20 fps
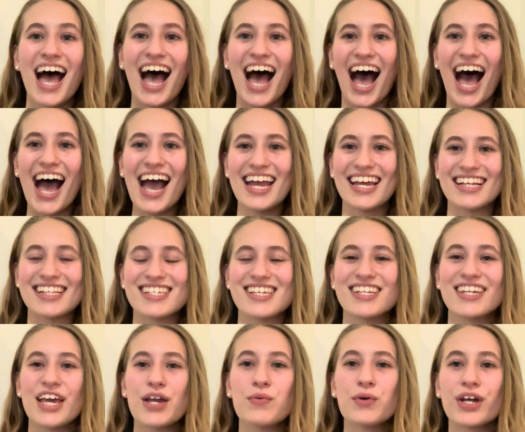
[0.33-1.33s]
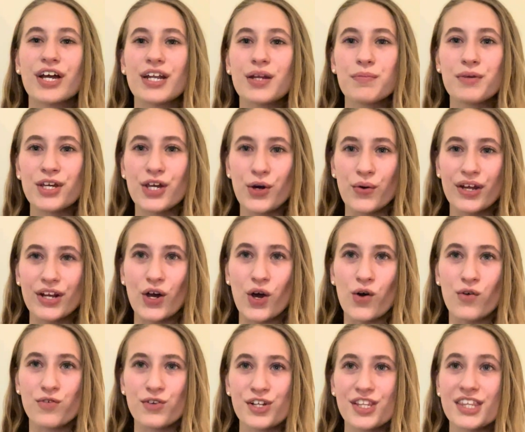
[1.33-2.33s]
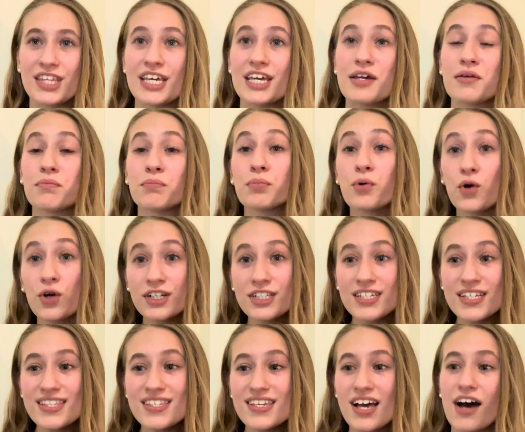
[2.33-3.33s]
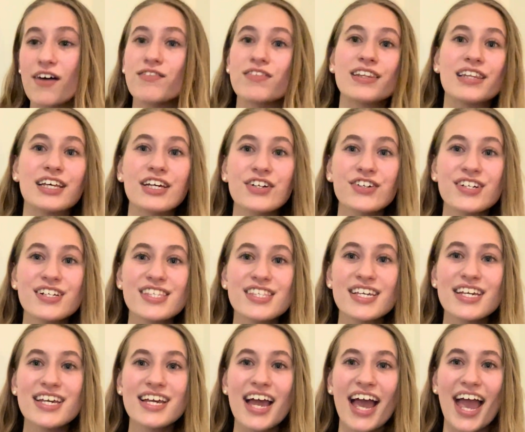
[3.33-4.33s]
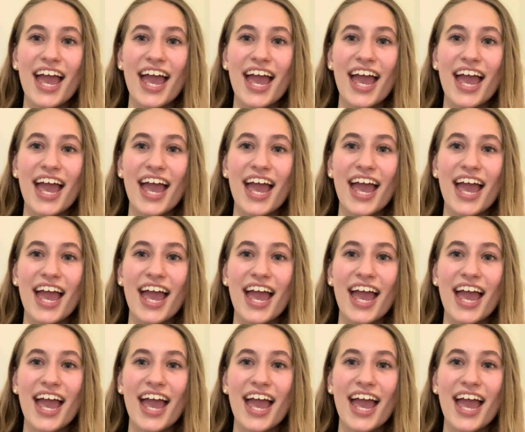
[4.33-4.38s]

Hi, today we're going to be going over the importance of literacy